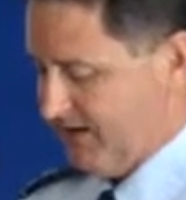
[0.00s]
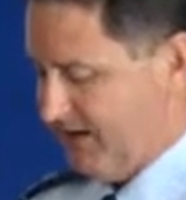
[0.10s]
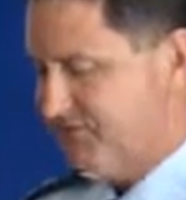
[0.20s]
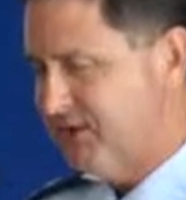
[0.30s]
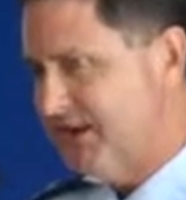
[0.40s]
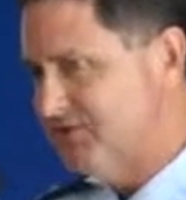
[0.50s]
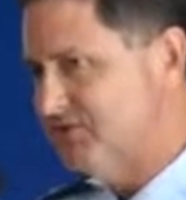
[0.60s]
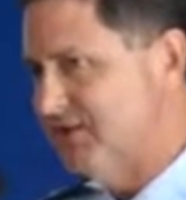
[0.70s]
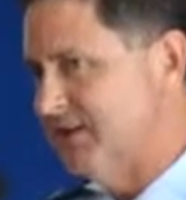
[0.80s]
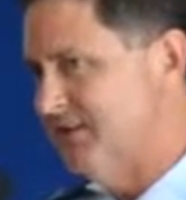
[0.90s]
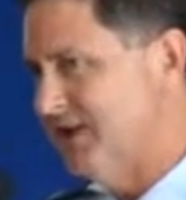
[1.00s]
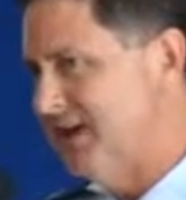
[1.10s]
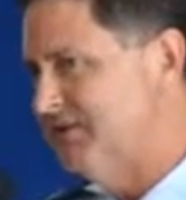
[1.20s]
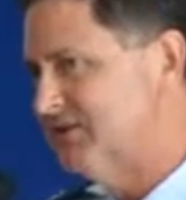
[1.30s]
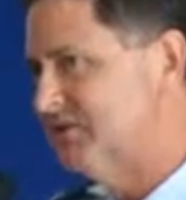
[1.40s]
In Afghanistan, the
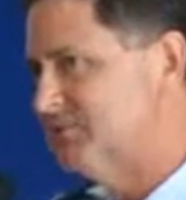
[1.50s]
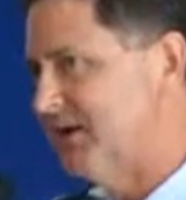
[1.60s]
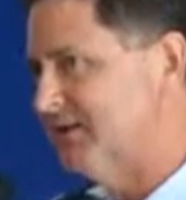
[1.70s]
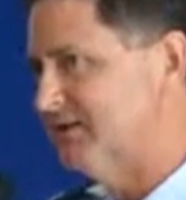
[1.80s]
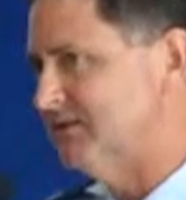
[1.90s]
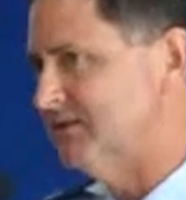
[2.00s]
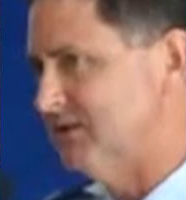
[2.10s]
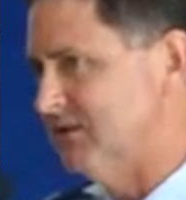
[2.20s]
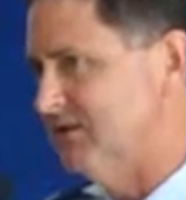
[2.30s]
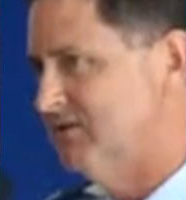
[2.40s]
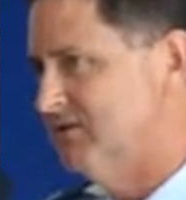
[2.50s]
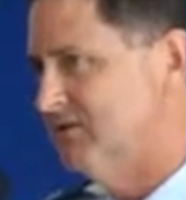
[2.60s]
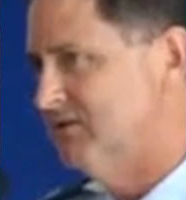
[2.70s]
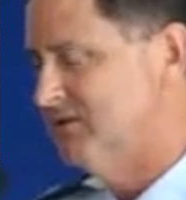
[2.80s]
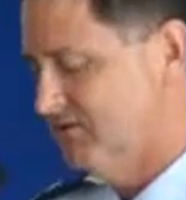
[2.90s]
life expectancy
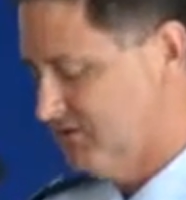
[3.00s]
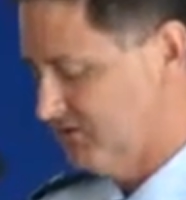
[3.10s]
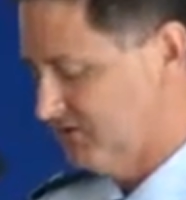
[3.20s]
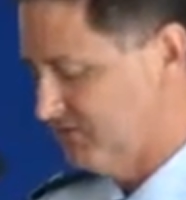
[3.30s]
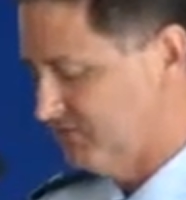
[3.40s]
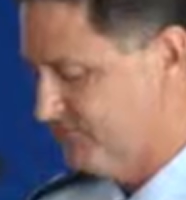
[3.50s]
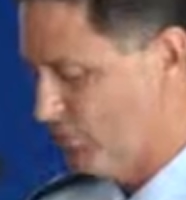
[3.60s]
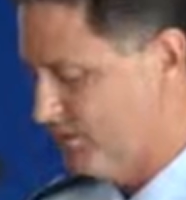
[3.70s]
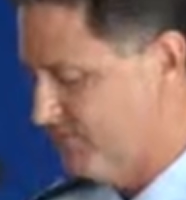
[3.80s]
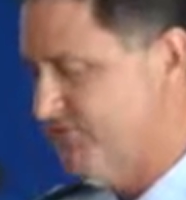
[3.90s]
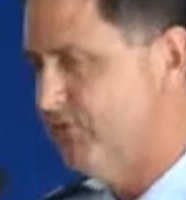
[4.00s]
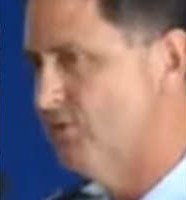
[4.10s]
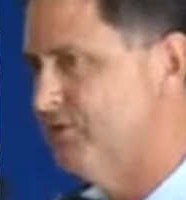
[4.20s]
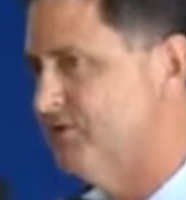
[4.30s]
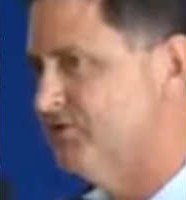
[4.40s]
is
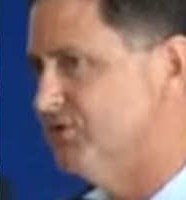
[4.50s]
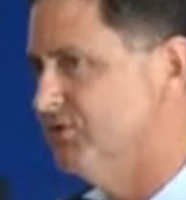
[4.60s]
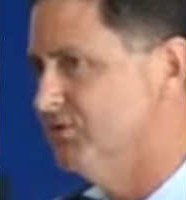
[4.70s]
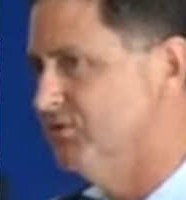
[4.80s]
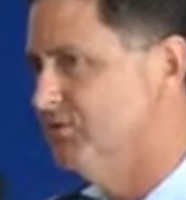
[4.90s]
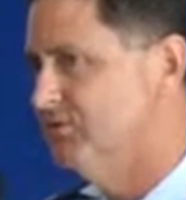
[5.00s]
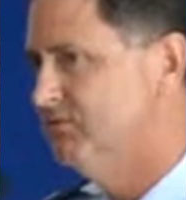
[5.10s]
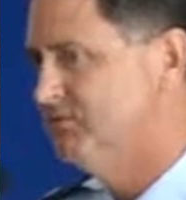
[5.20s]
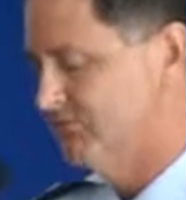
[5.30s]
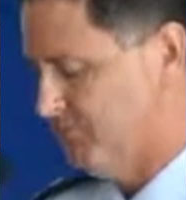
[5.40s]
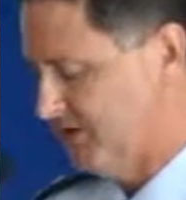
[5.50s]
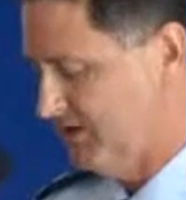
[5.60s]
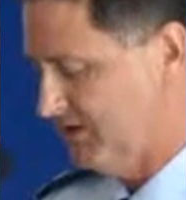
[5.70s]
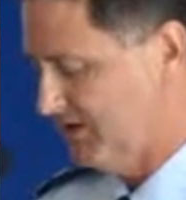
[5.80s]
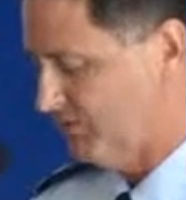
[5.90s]
44 years old for
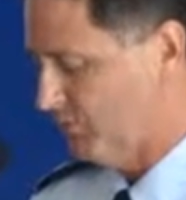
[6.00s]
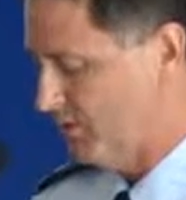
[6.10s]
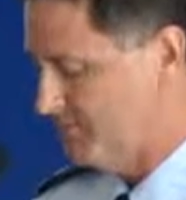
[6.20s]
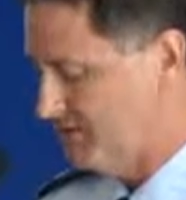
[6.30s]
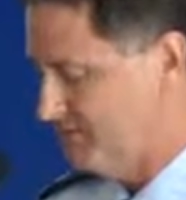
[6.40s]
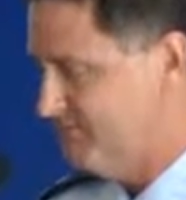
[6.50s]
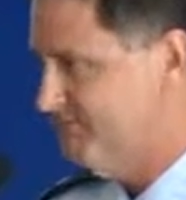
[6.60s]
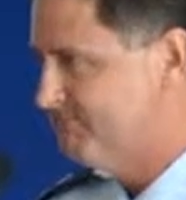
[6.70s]
men and for women.